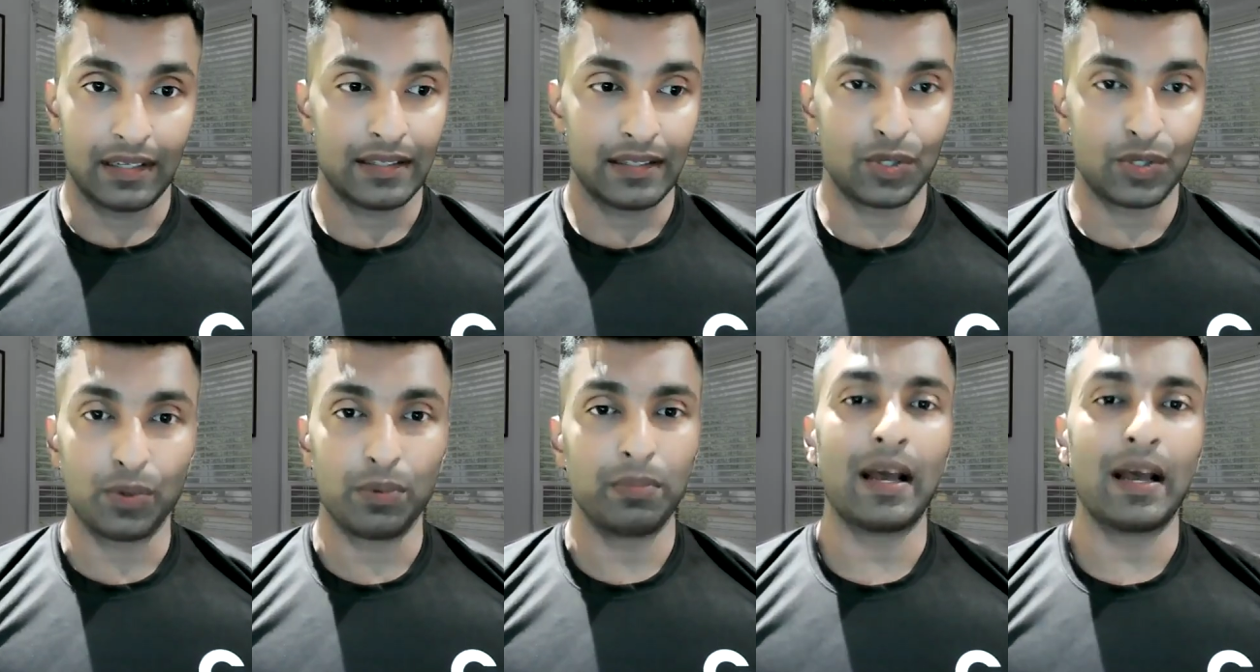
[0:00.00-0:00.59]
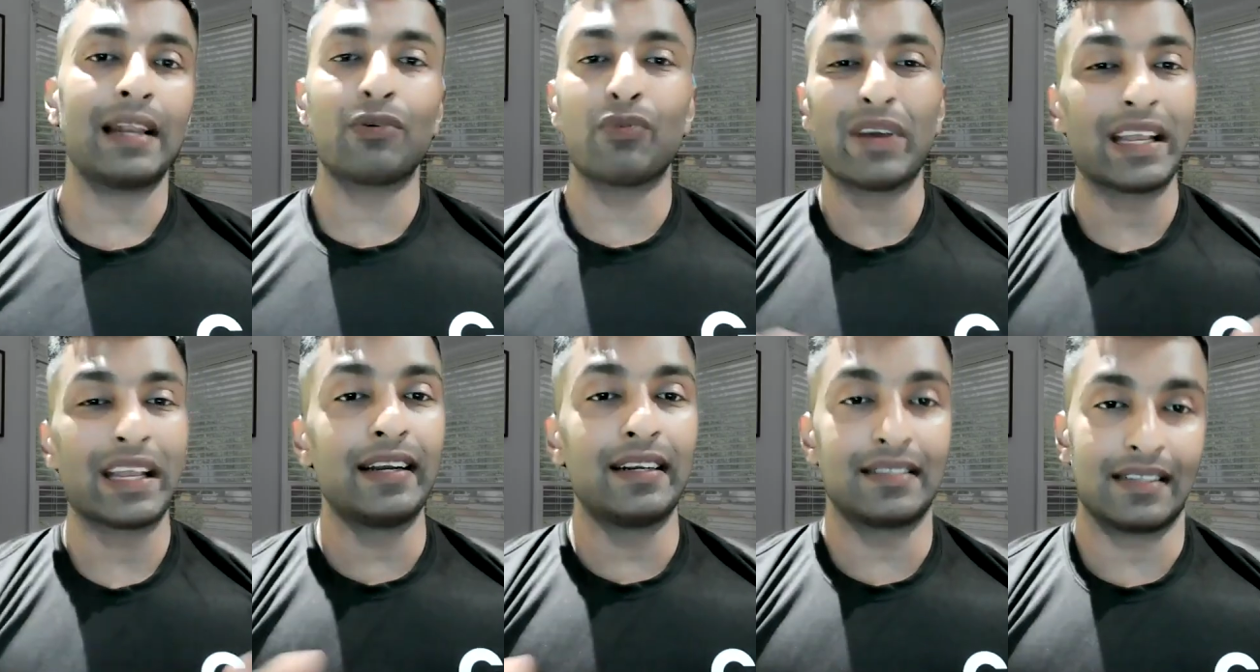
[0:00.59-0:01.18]
So I'll
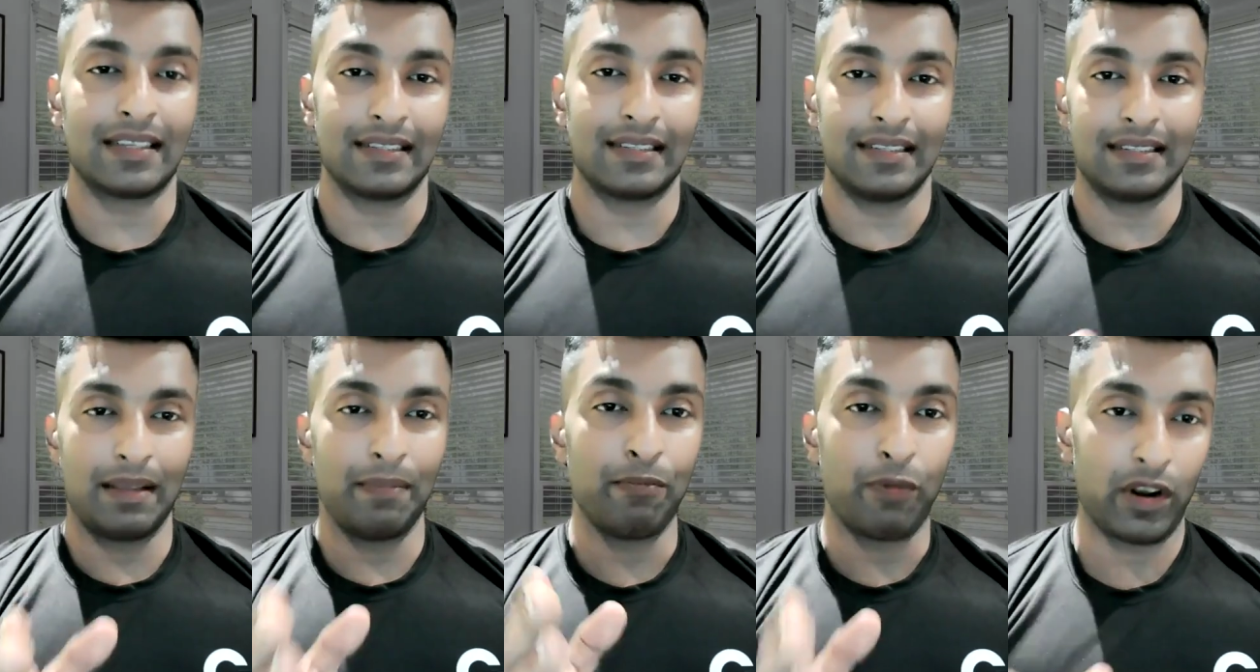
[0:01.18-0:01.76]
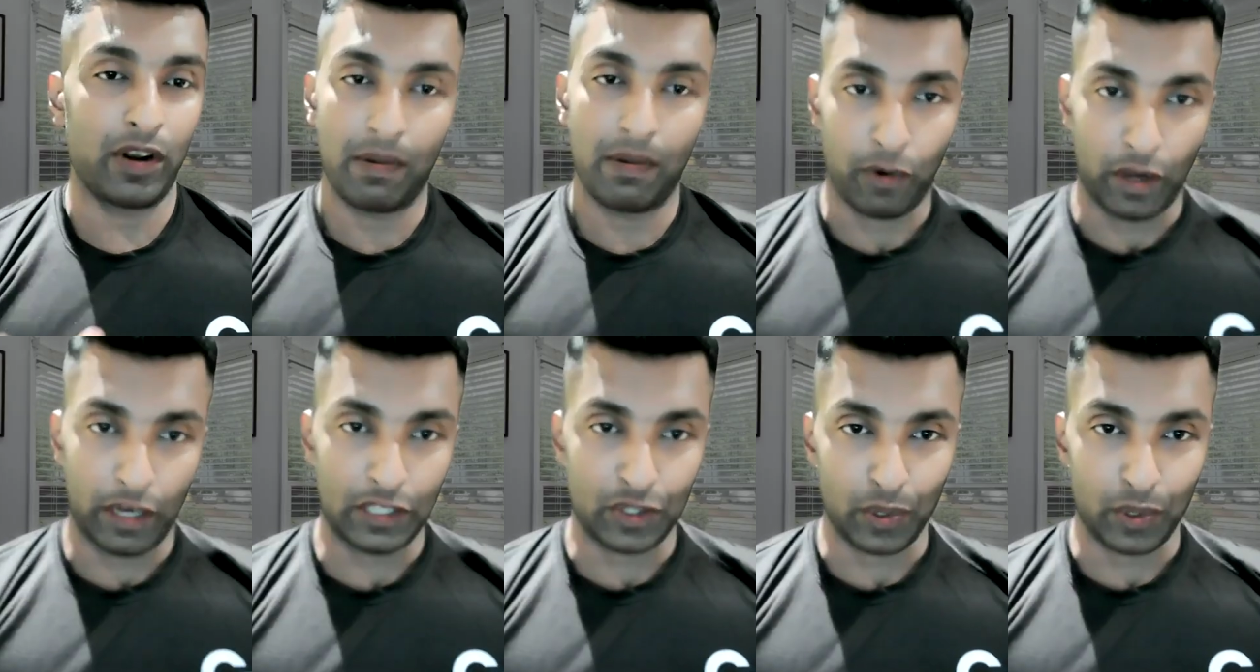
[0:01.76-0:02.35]
quickly discuss this. Important
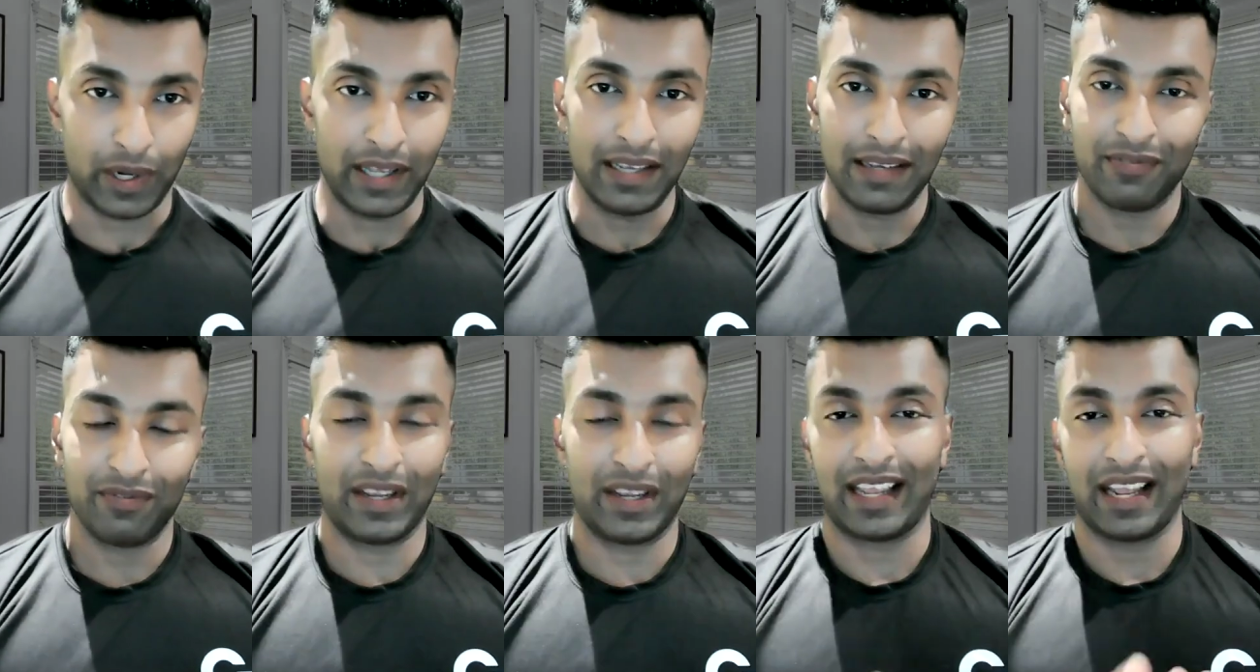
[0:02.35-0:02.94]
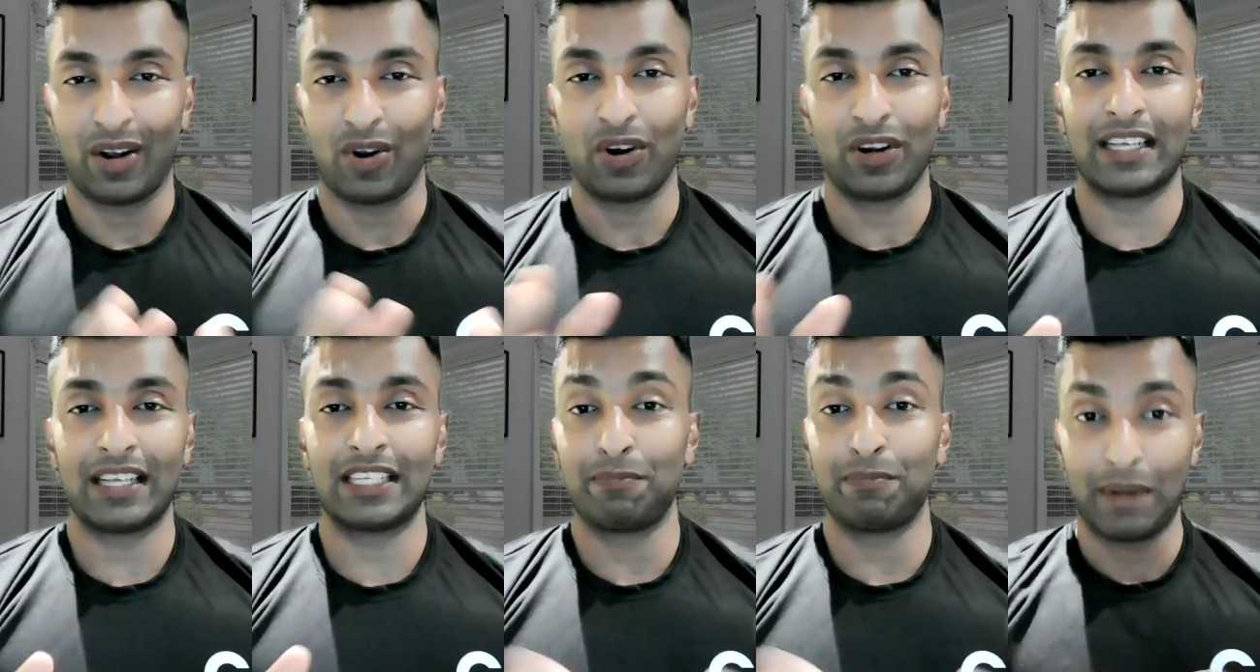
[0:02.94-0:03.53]
points only. We cannot
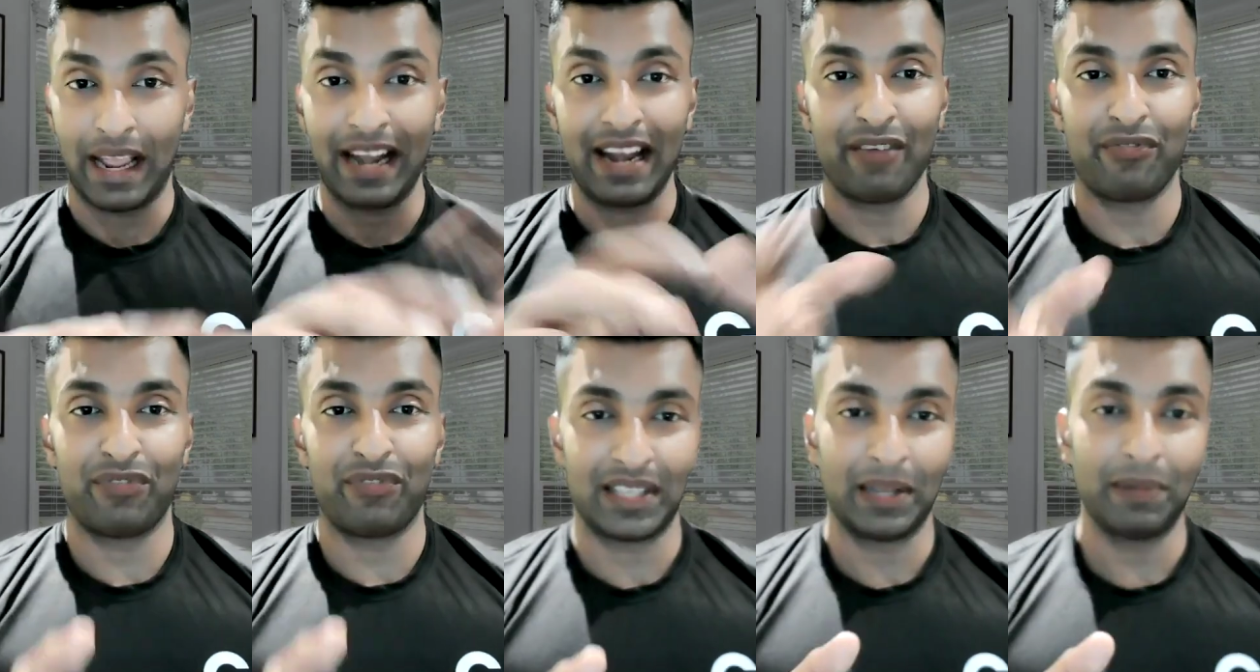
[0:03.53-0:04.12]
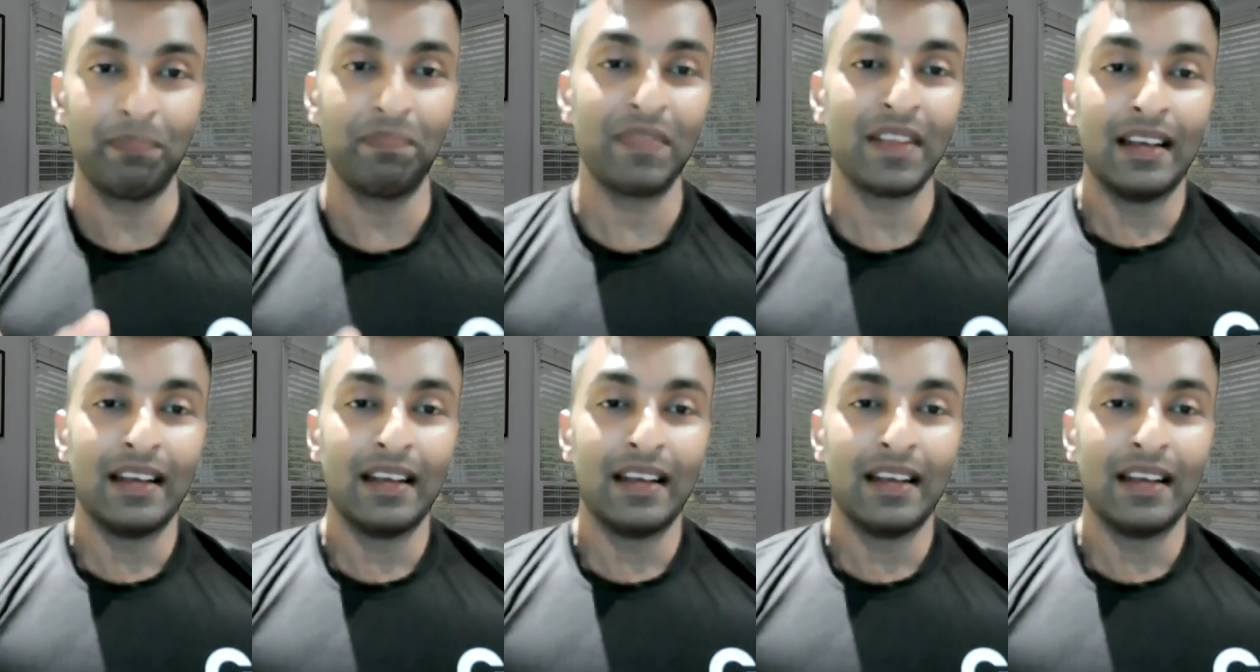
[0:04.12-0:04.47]
explain everything.